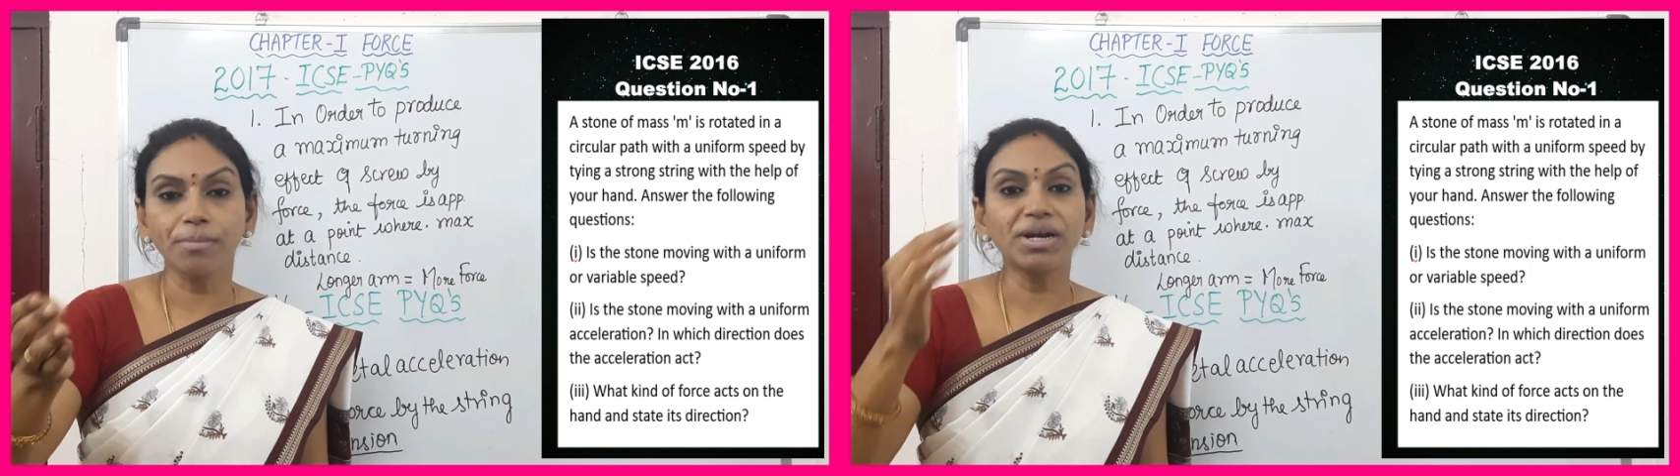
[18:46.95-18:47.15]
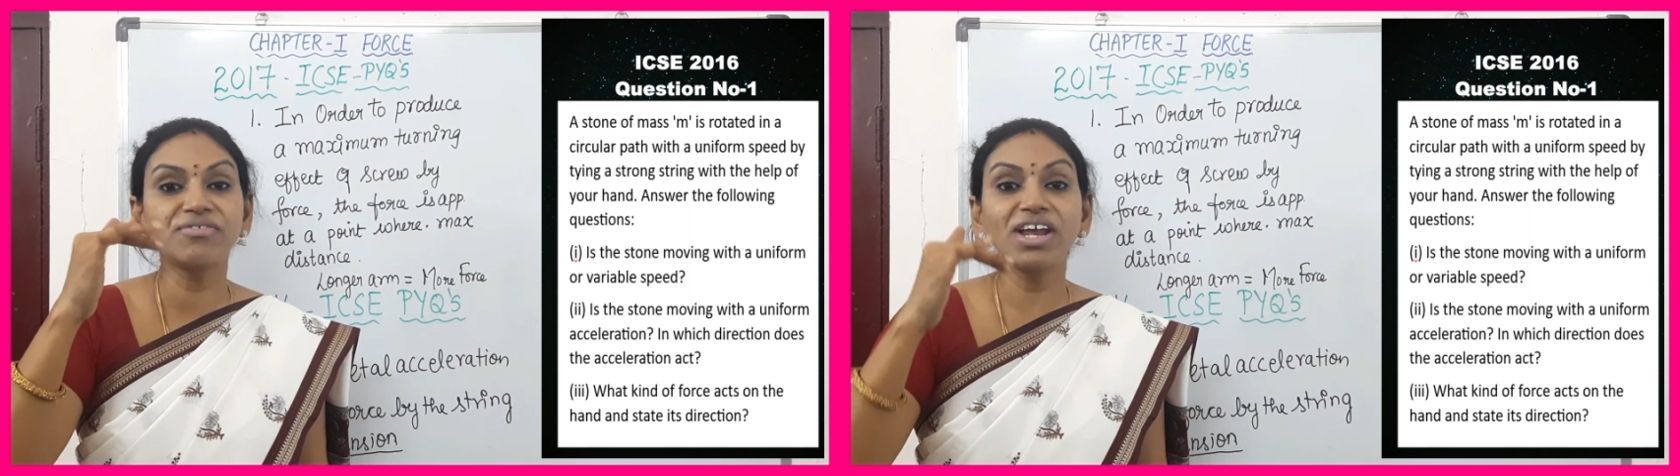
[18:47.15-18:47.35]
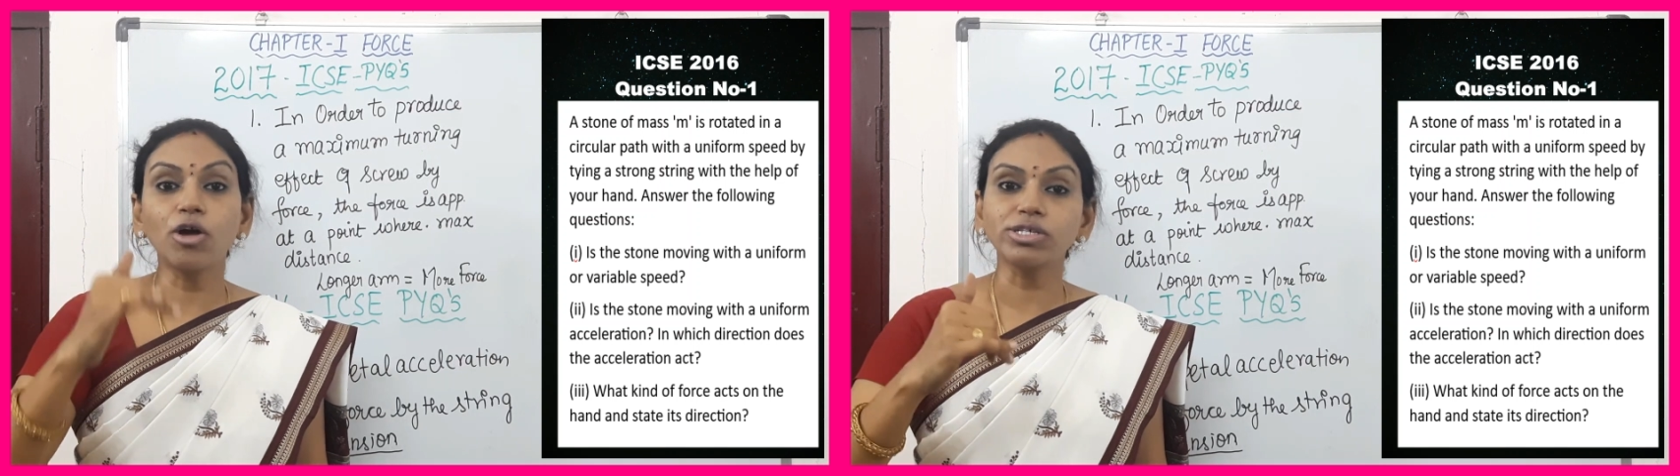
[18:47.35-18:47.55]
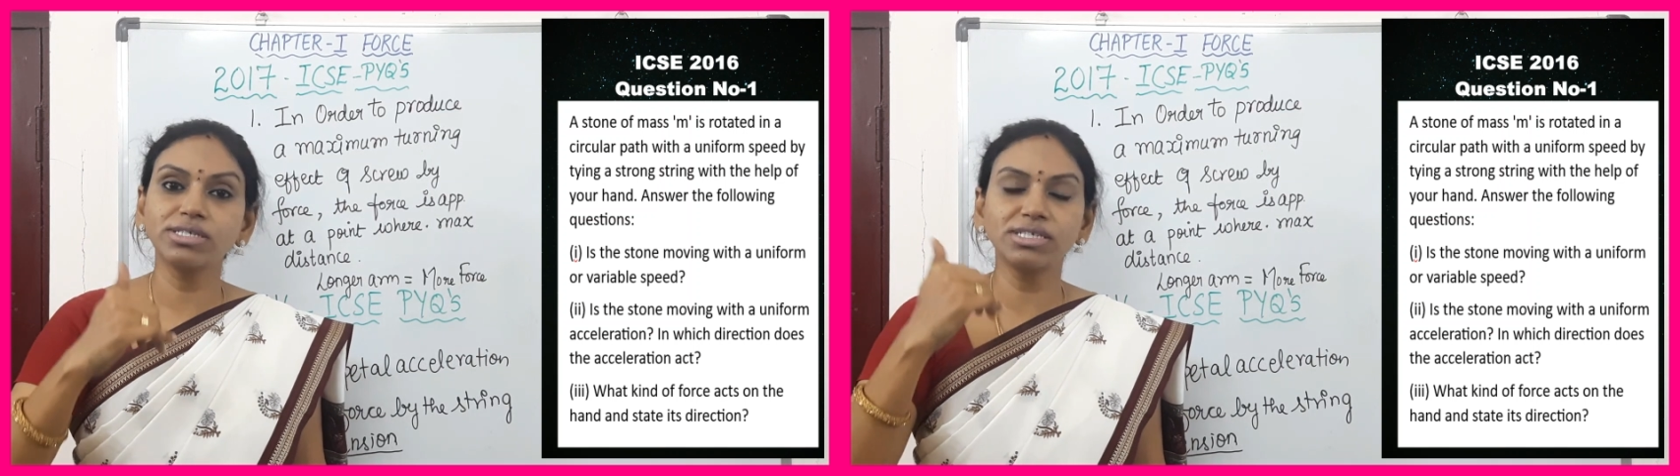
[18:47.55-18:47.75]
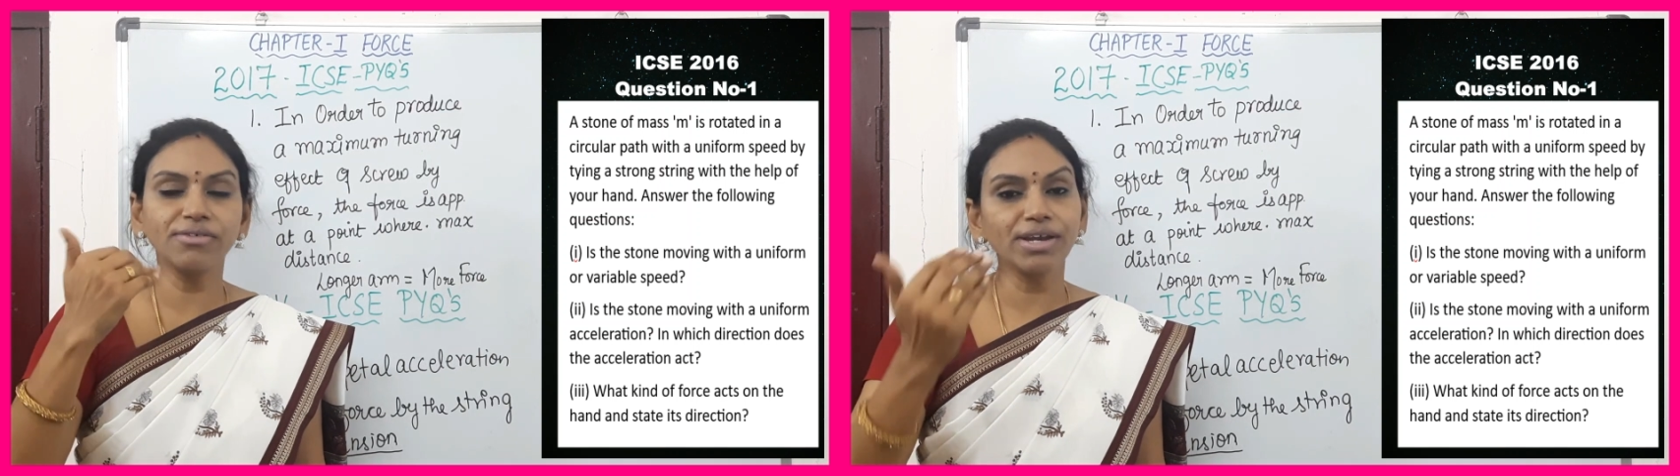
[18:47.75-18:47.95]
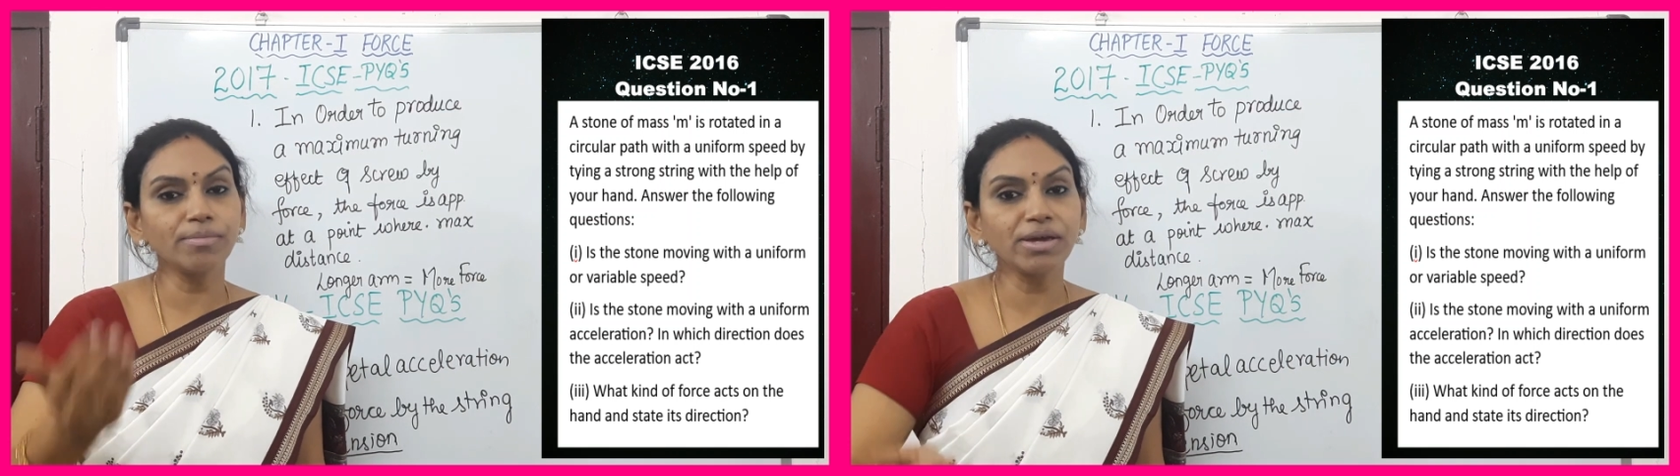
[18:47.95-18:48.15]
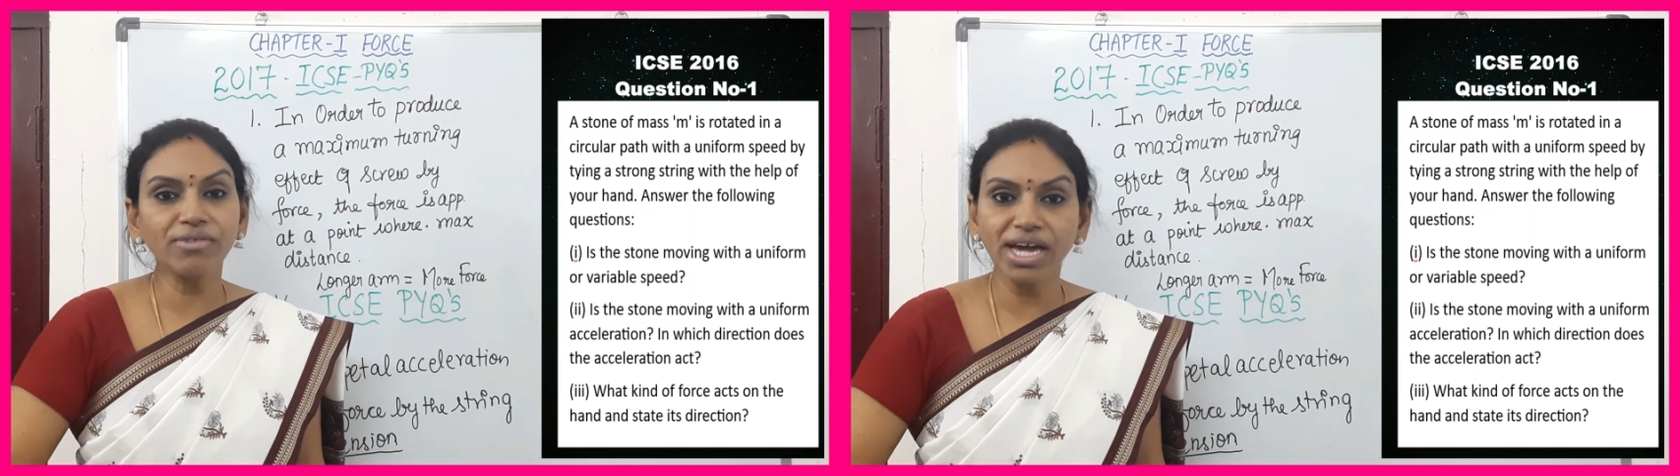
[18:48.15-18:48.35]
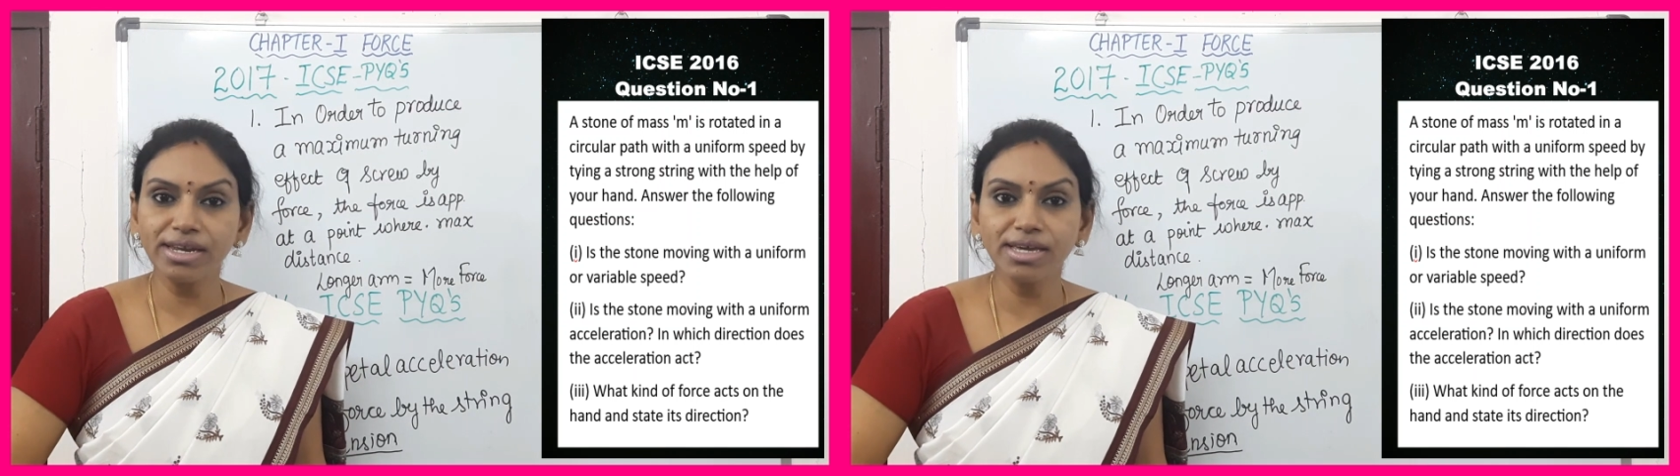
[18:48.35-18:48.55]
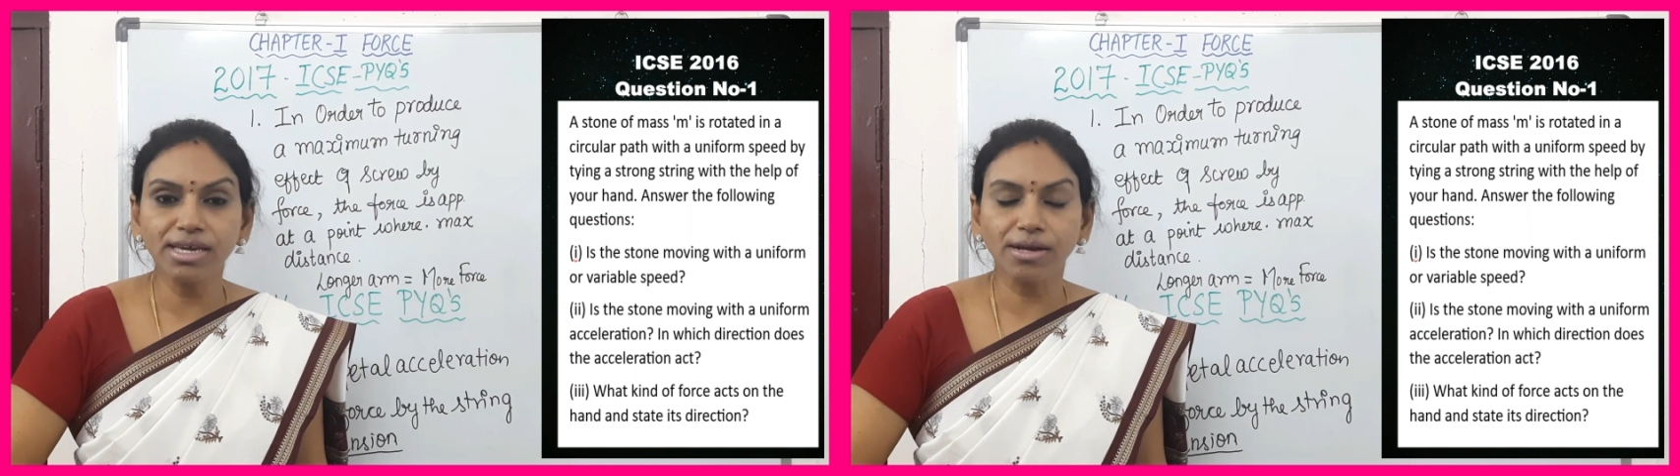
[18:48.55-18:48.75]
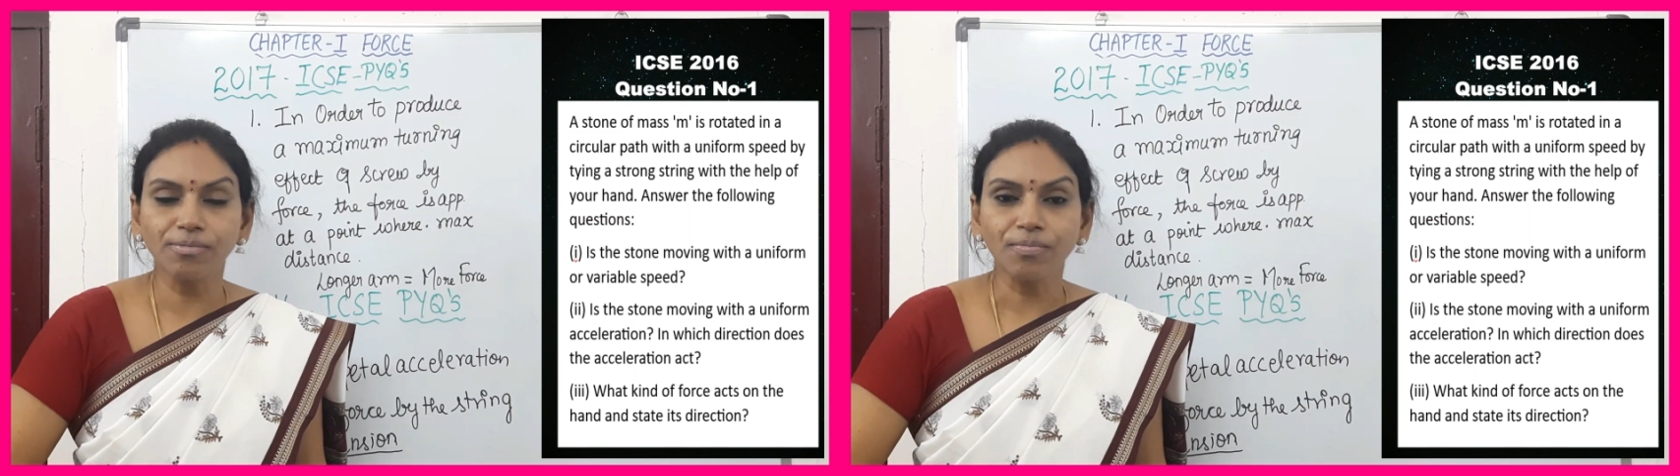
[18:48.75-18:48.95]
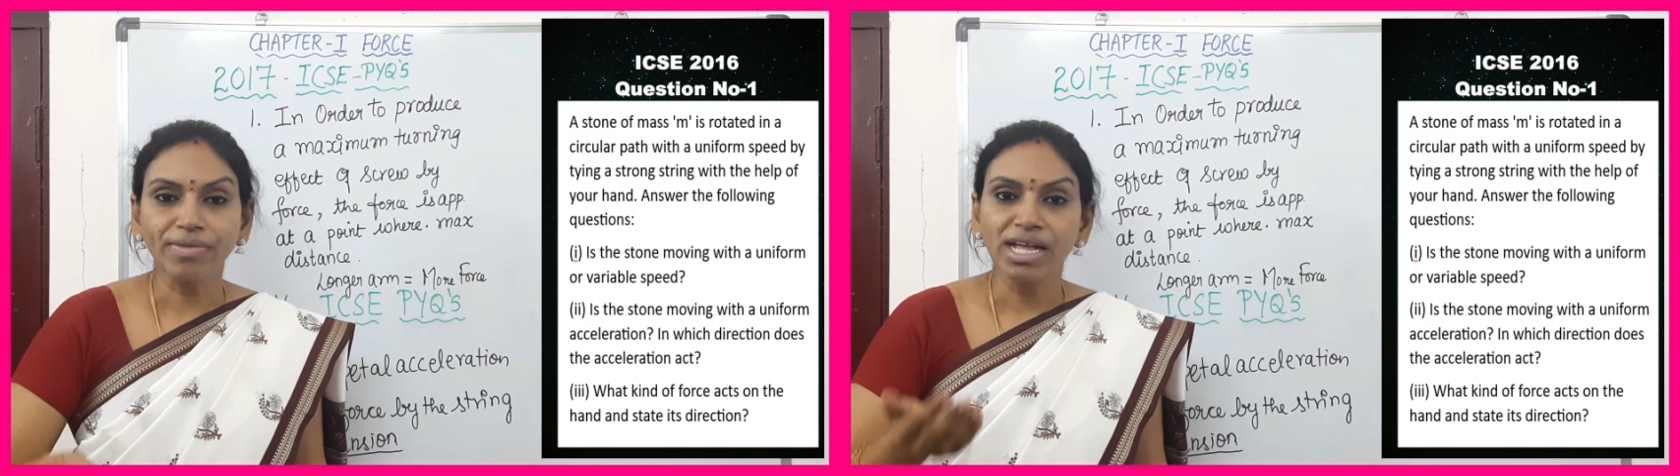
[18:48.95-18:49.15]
but velocity will be varying.